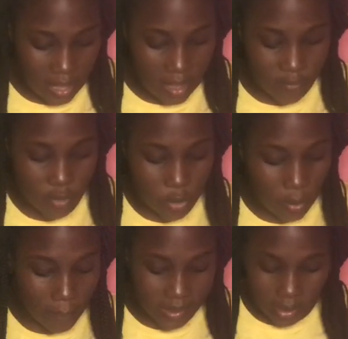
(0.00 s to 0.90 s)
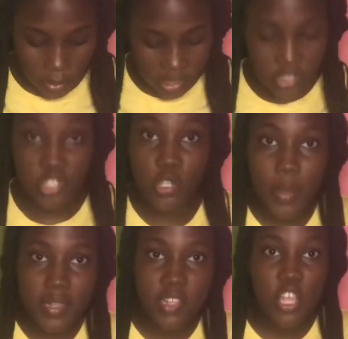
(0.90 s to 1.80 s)
If you know a better way to do
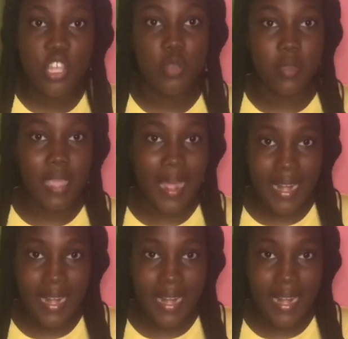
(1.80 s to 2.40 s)
it, you can